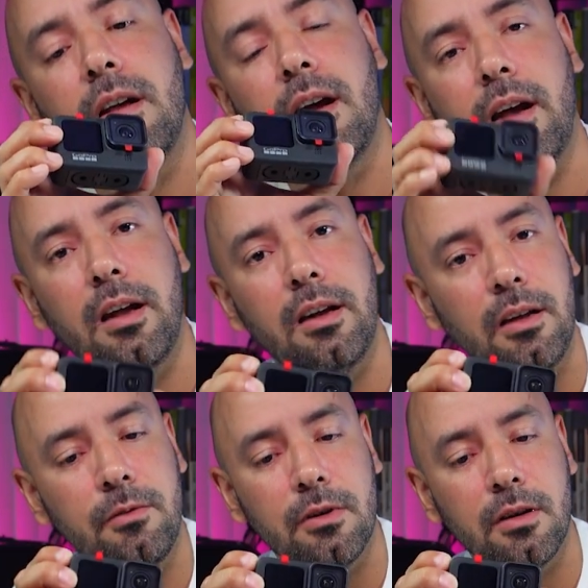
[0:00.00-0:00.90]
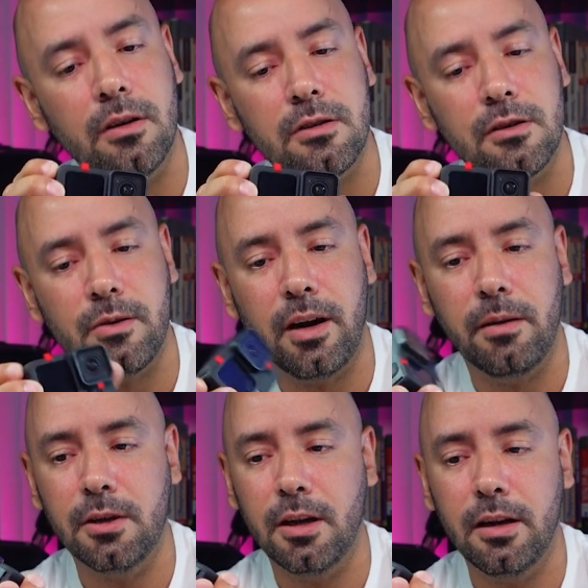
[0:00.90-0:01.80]
And if you're not
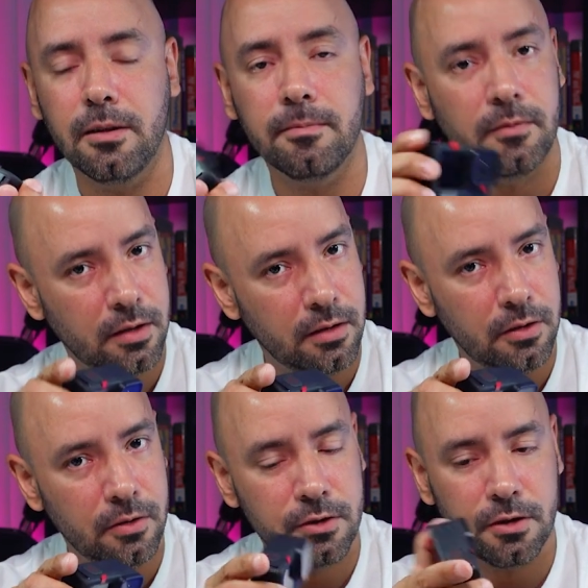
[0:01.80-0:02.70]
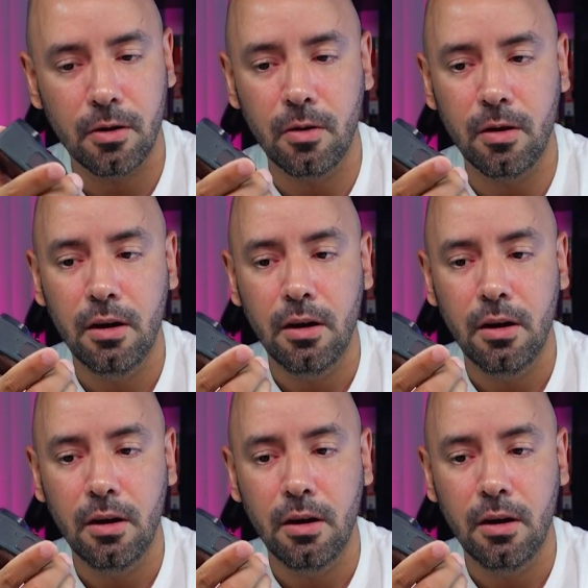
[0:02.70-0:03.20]
subscribed yet, do so.